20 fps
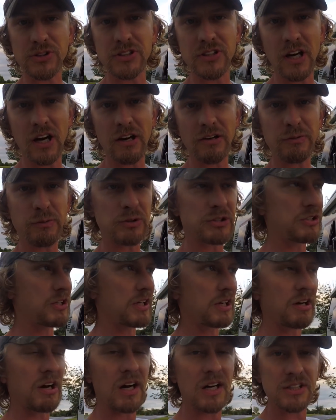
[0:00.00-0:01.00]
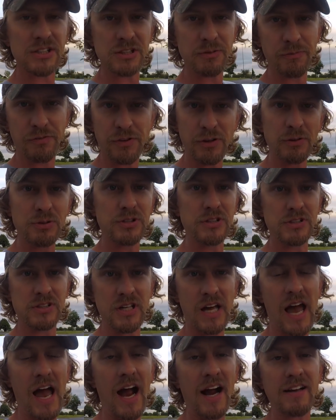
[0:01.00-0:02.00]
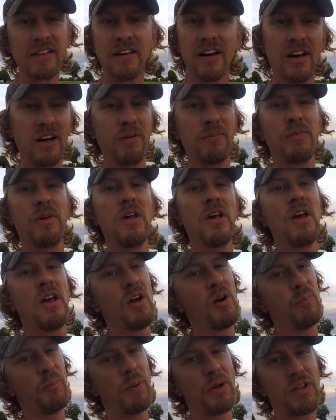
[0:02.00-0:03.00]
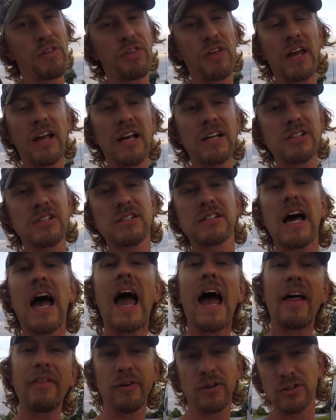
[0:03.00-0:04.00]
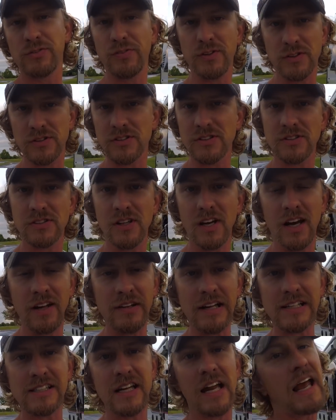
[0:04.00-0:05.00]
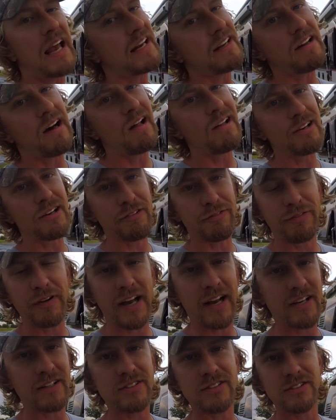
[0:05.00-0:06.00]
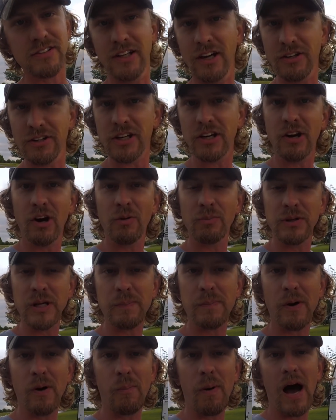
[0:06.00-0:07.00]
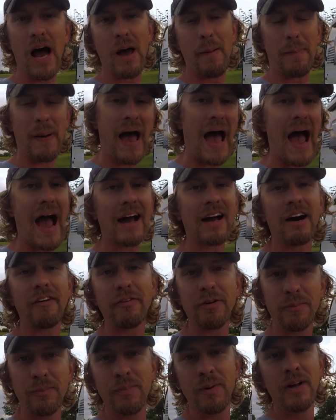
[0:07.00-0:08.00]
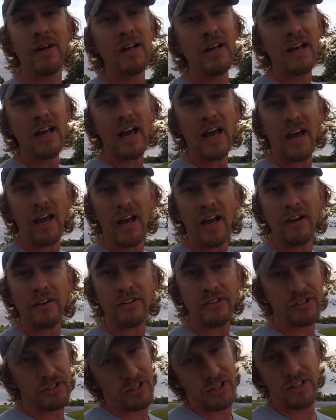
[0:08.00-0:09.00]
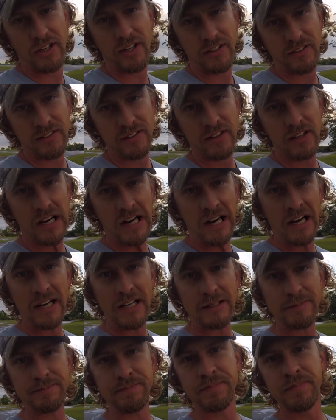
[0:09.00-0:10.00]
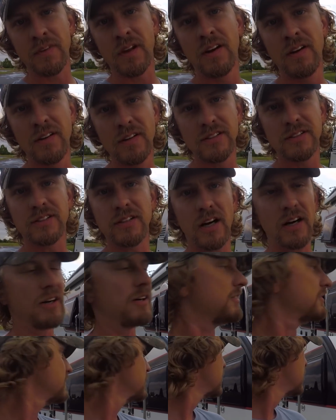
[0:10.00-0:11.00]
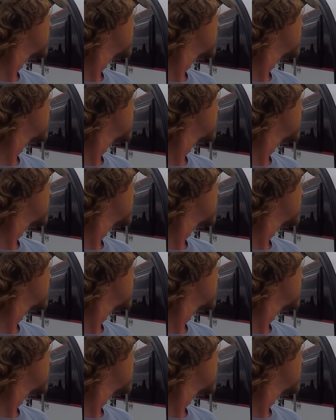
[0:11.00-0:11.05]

stuff, which then caused some fuses to act up. But the thing is I had those fuses, and that's an $8 fix. You know, you go to Home Depot, buy a pack of them, and you're good. So